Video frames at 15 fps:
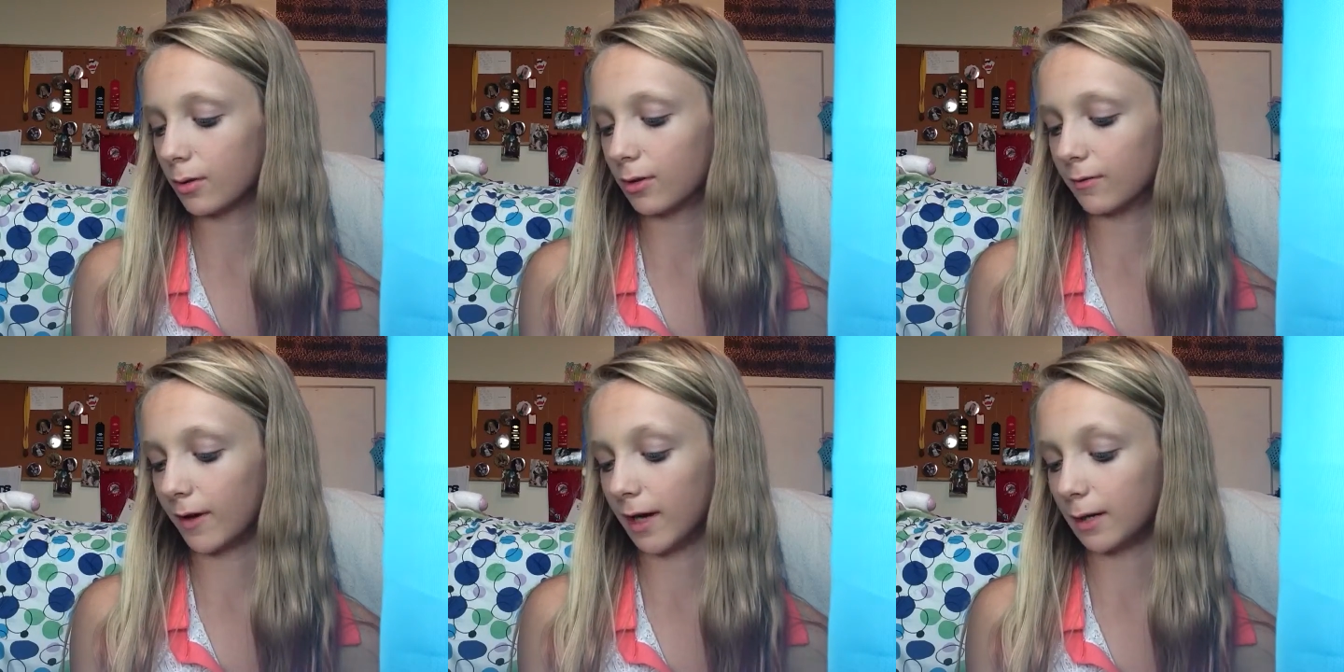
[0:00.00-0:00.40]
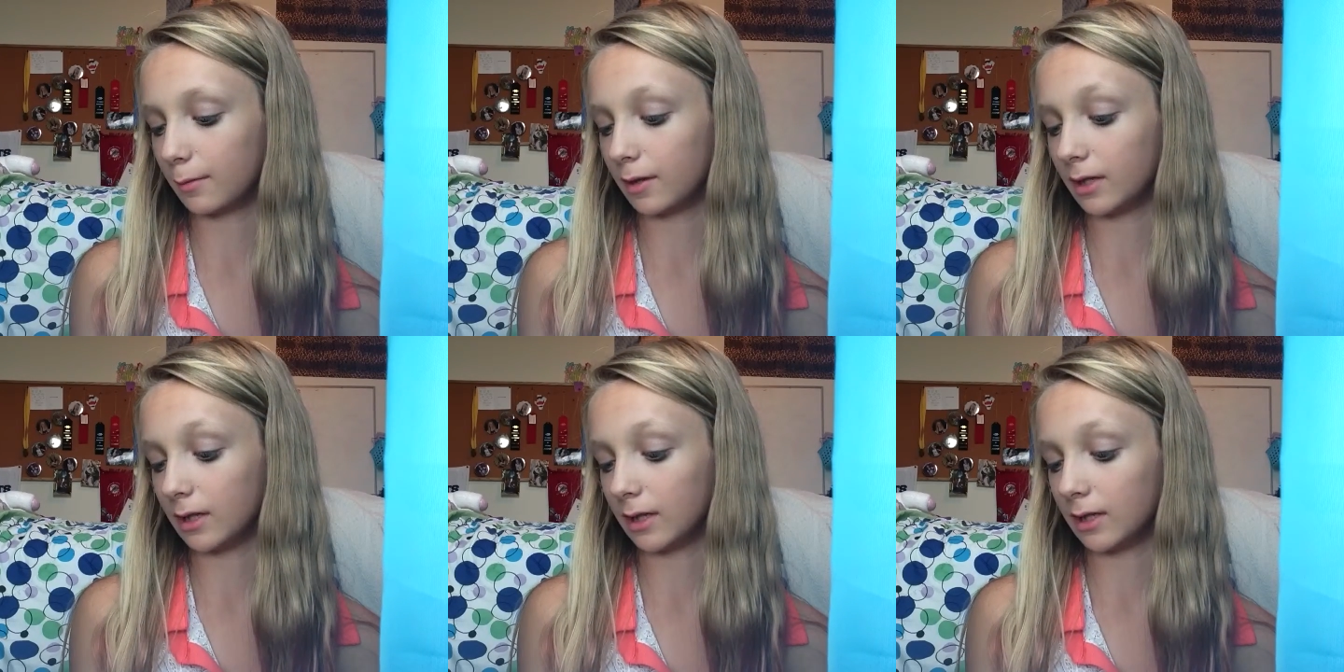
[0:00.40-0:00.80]
with
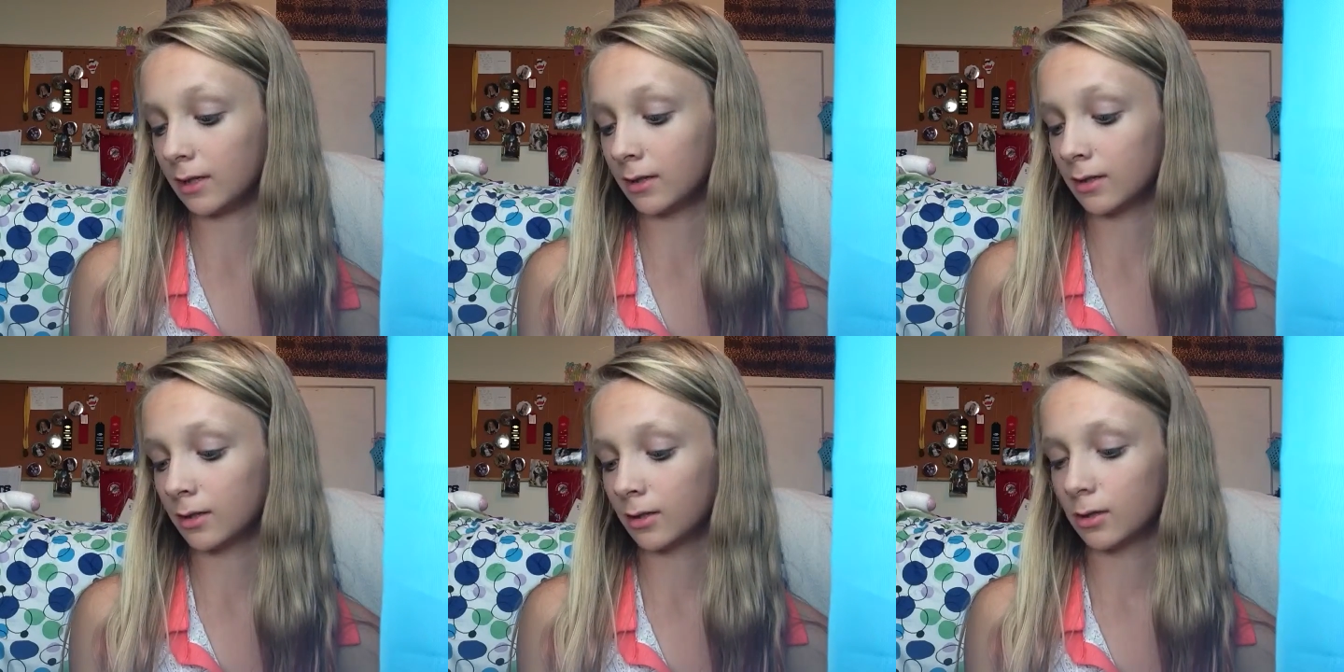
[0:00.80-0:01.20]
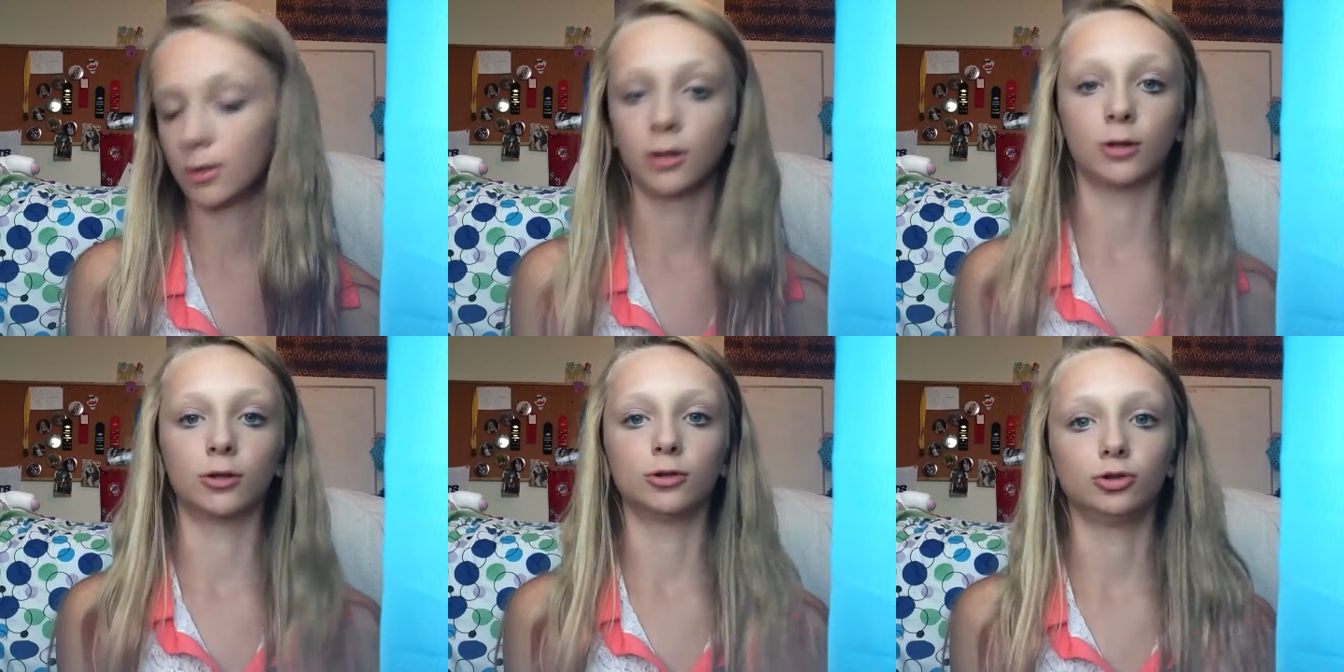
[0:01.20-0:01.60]
vitamin E,
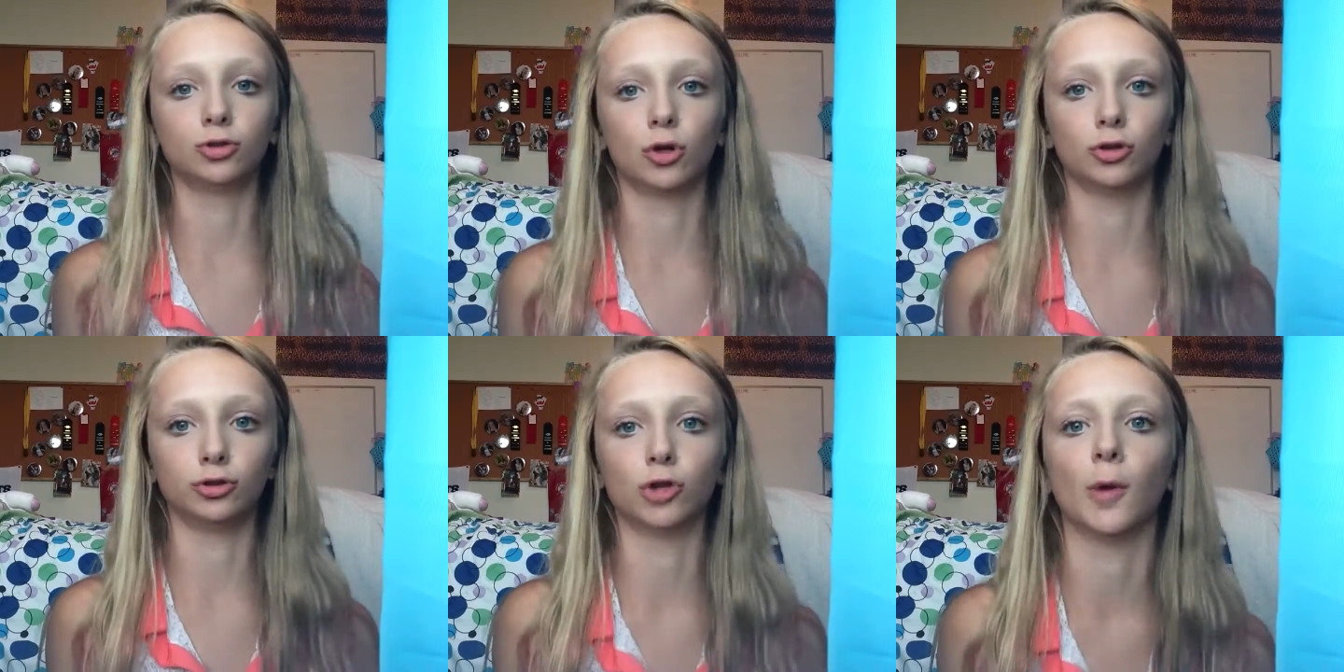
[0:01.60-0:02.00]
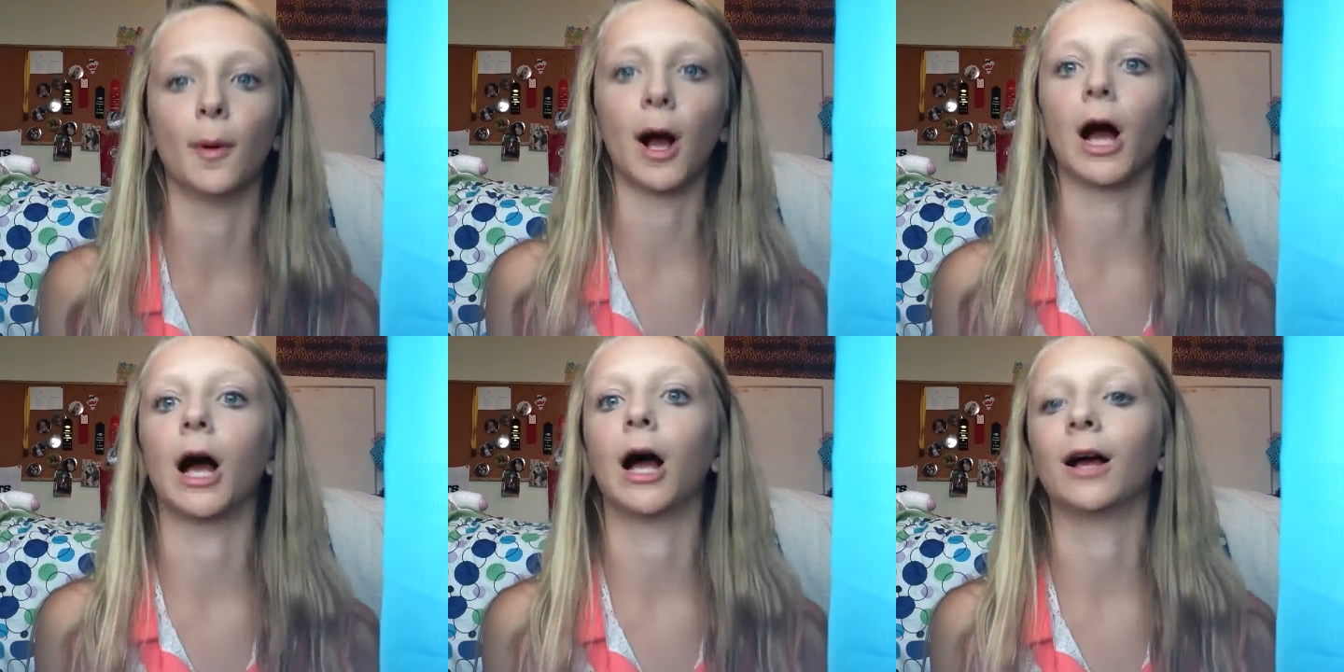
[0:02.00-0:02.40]

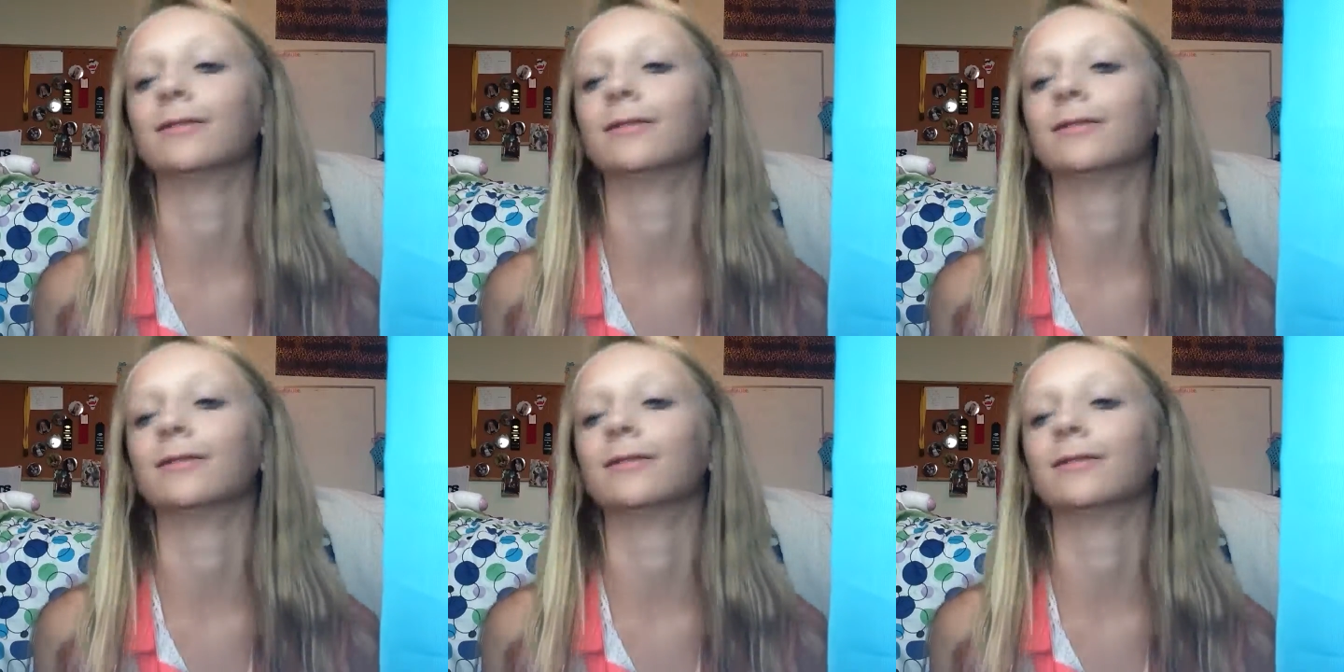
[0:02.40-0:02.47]
jojoba,